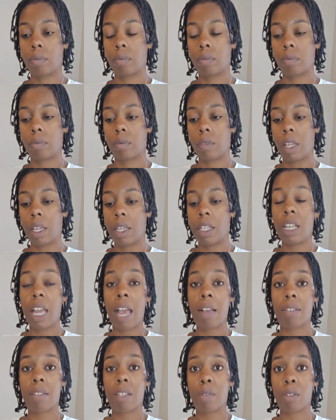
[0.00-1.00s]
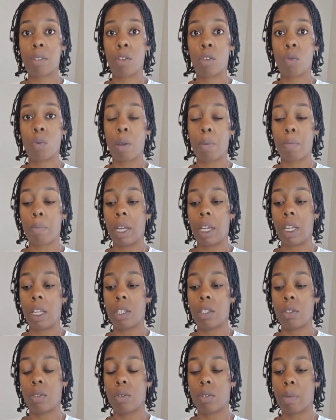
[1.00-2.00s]
this could have something to do with money
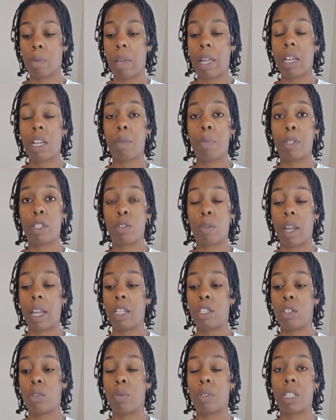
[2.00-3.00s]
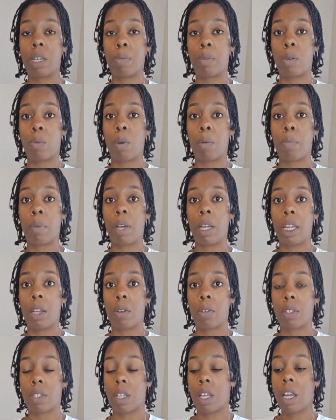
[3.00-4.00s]
too. Somebody could betray you with something with money, or
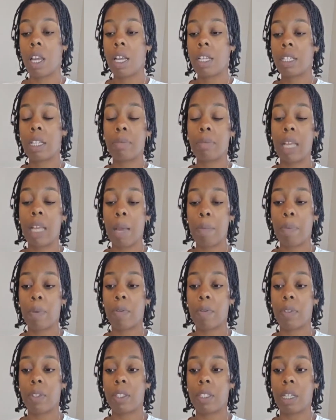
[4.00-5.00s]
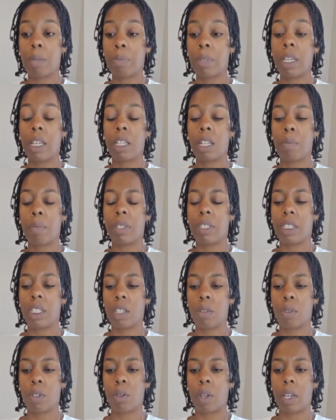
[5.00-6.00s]
something in the
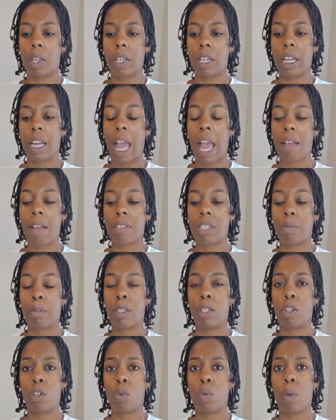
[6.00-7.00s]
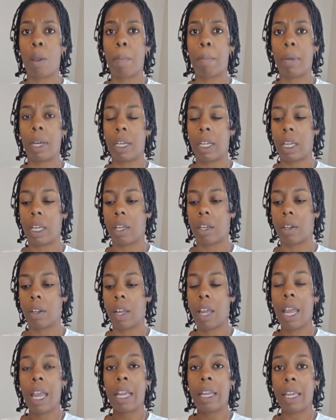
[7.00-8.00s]
material here. It could have something to do with money here.
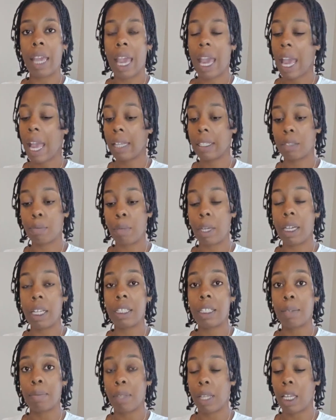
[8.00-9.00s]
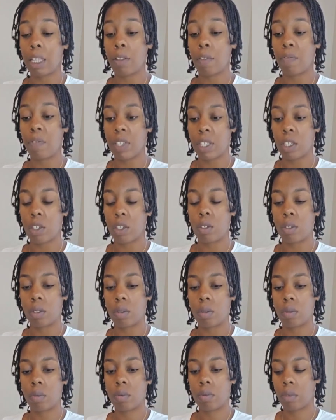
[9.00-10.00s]
Gas, money, something in the physical.
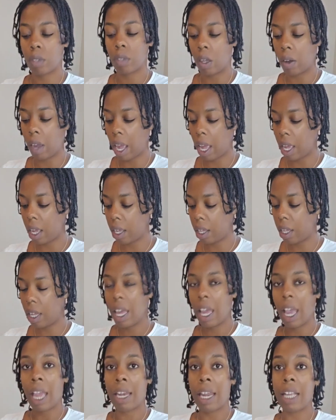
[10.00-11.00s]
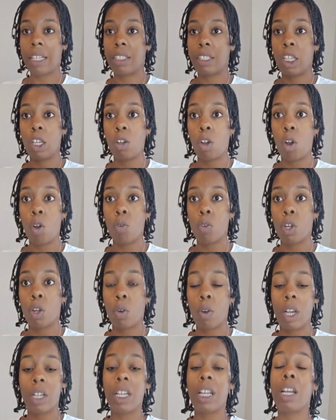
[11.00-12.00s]
Okay? And they still holding a
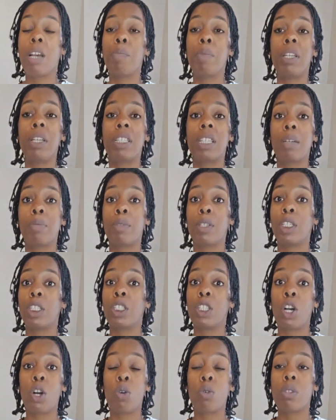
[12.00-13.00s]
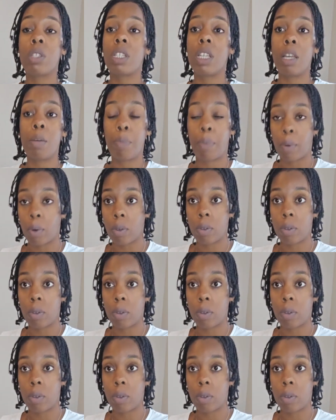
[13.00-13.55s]
grudge. It could be something so simple.